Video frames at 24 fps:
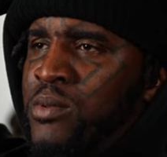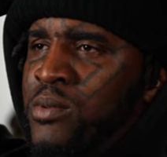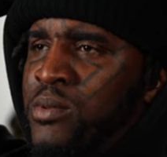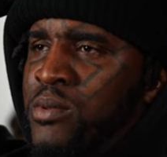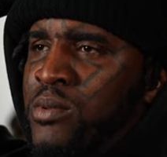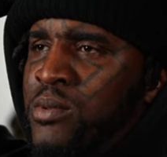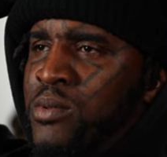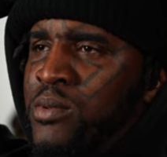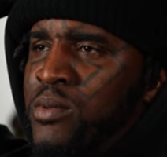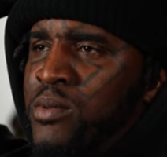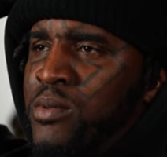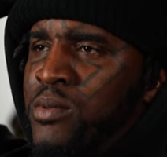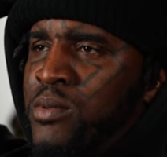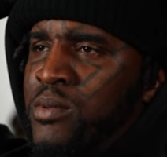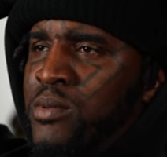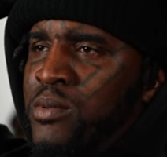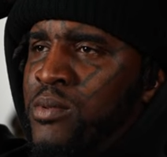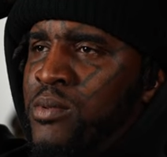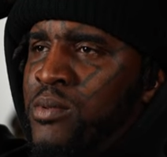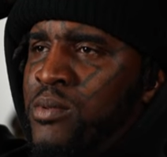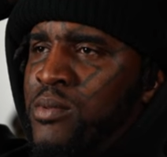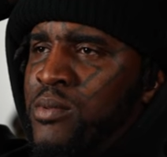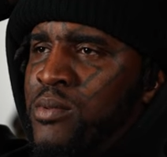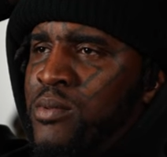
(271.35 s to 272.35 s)
And you
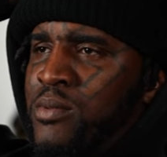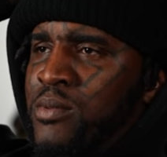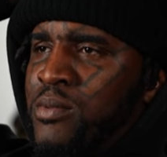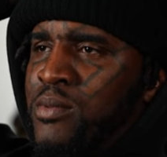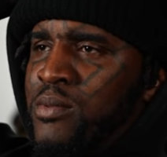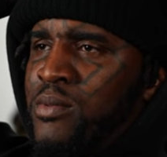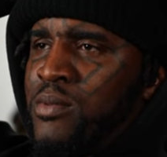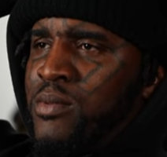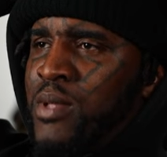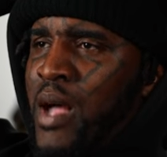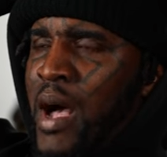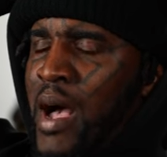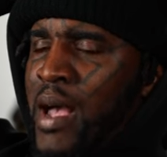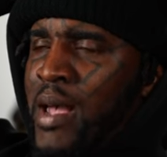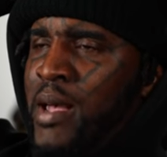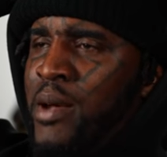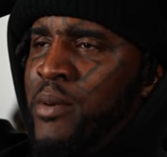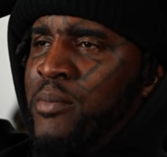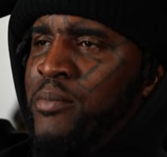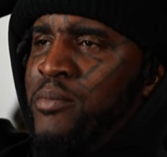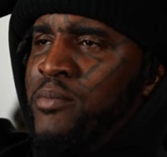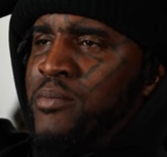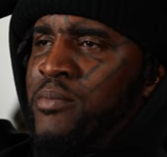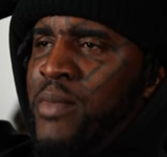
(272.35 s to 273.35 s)
should think that way. I
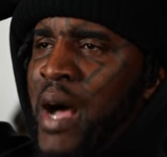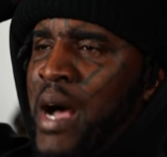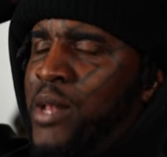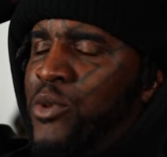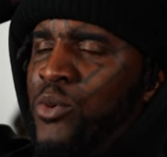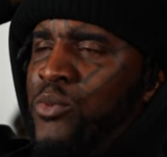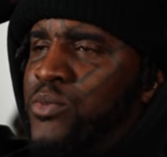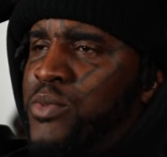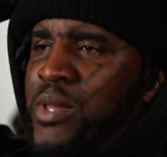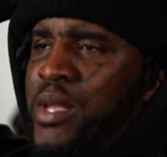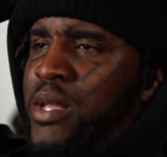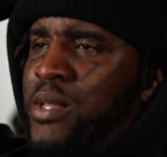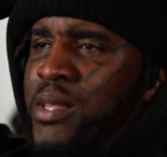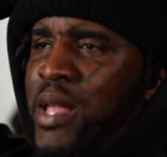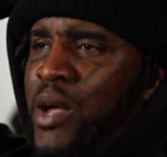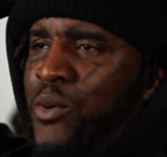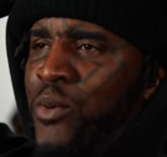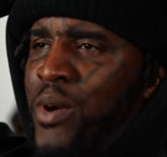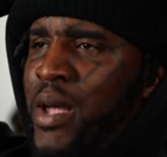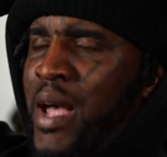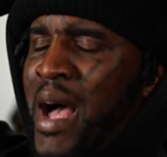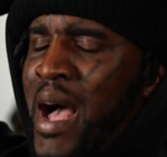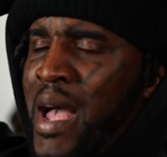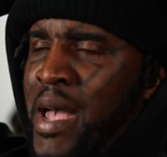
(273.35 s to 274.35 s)
am. I don't think that
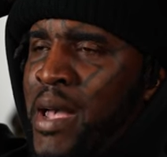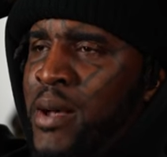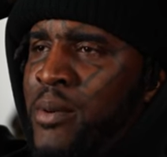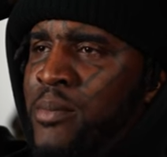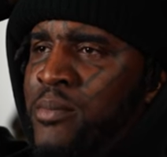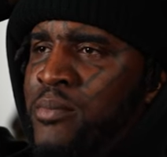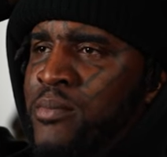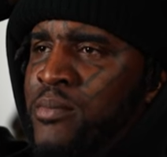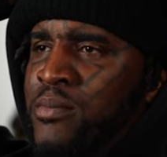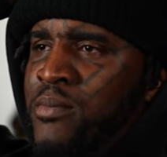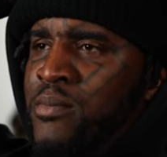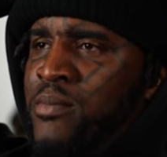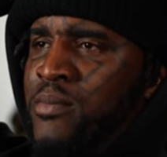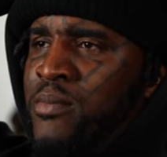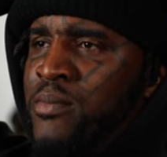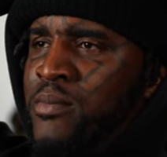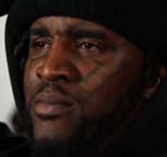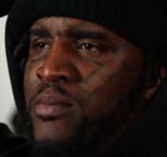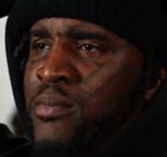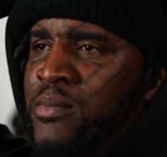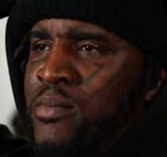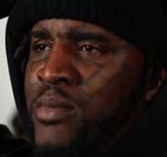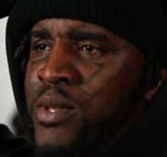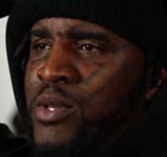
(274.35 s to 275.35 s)
way. I am. You are.
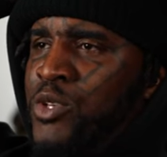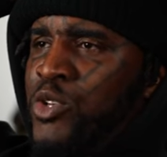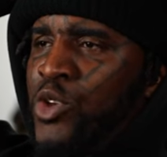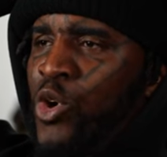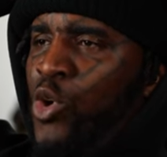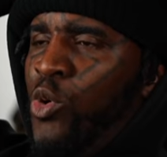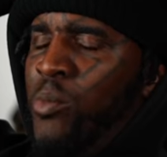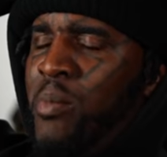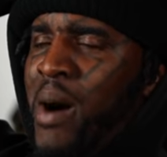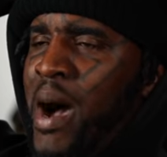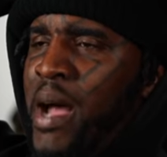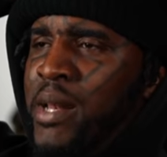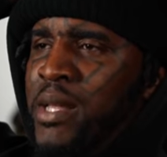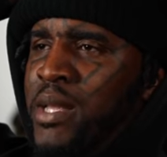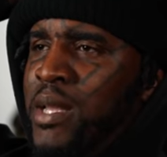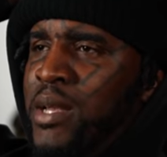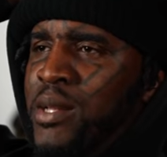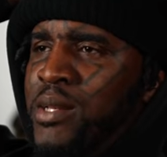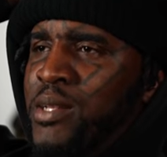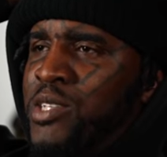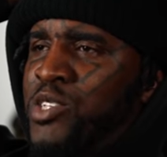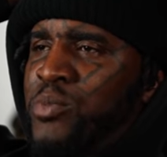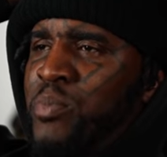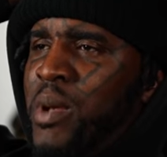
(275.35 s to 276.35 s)
Okay. There Nobody
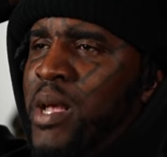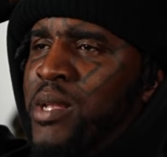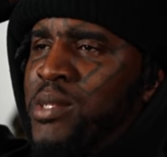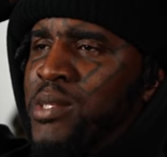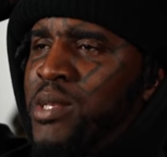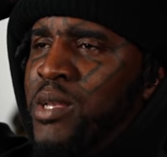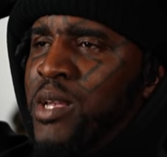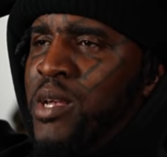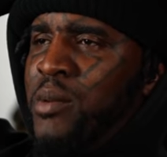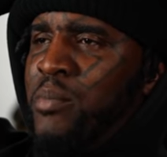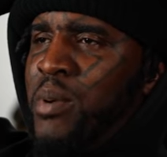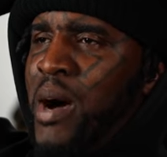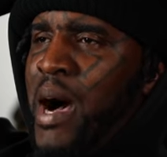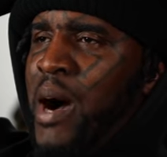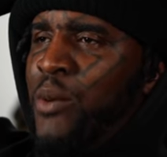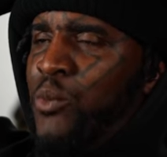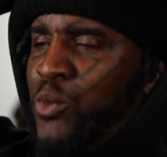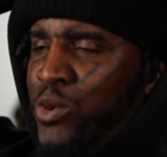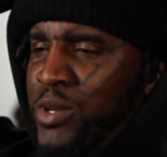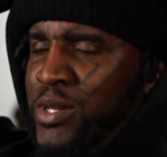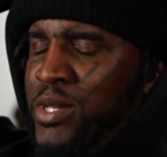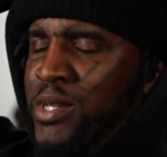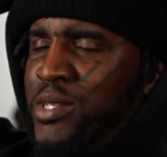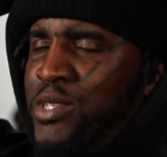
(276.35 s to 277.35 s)
in the space of hip
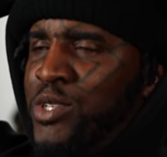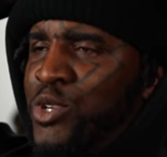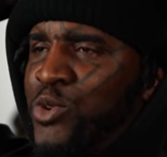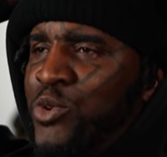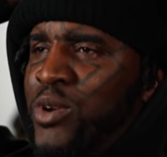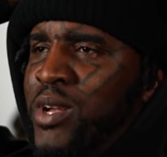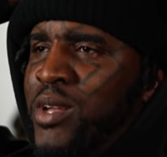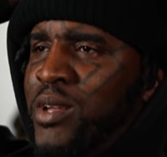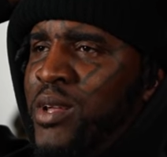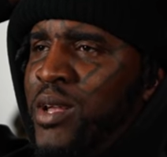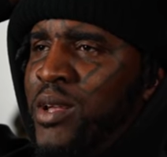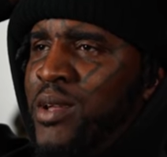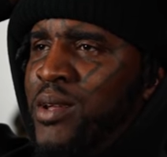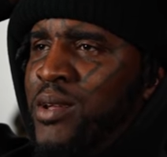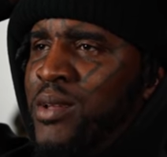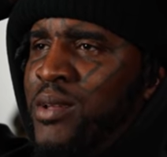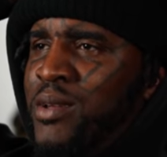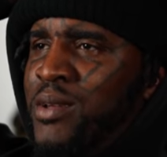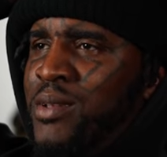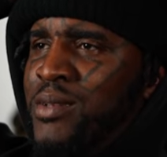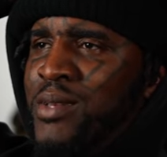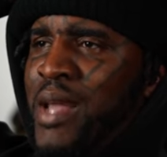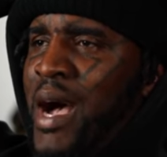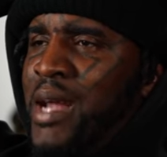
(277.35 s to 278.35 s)
hop would disagree.
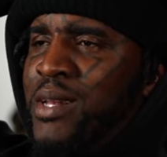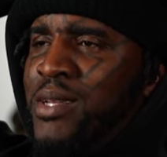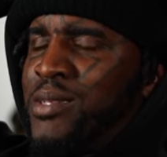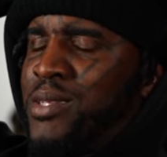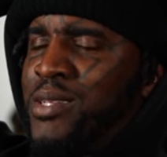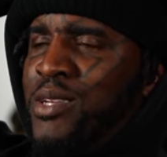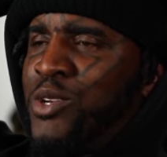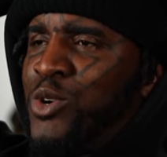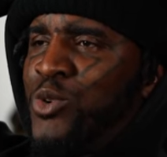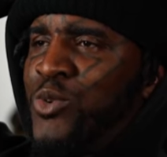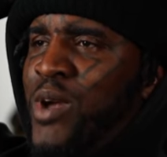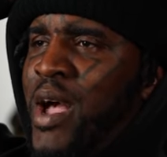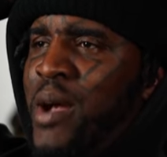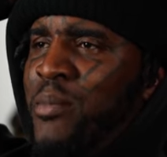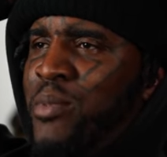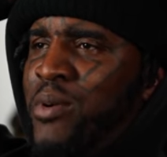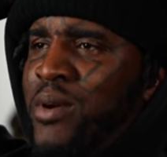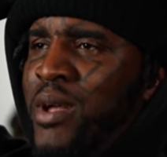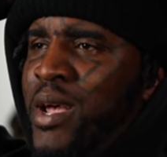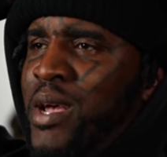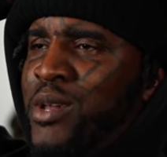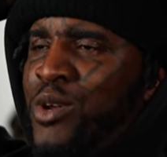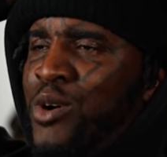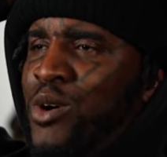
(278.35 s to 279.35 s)
Not a single
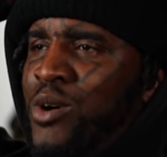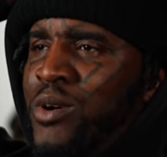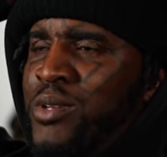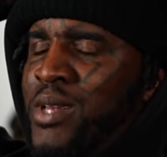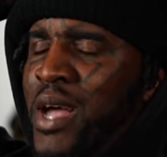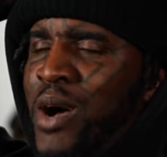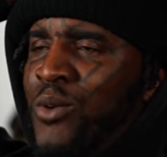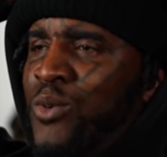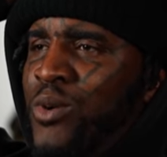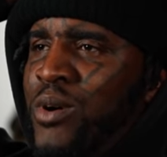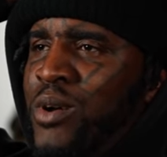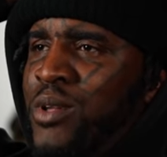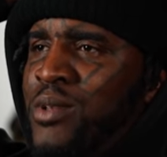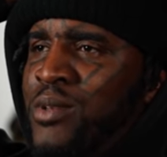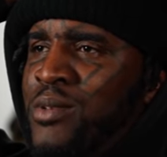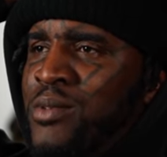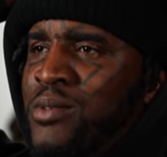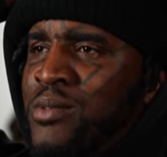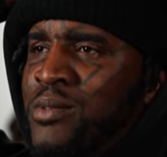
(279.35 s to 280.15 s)
rapper at all. Not one.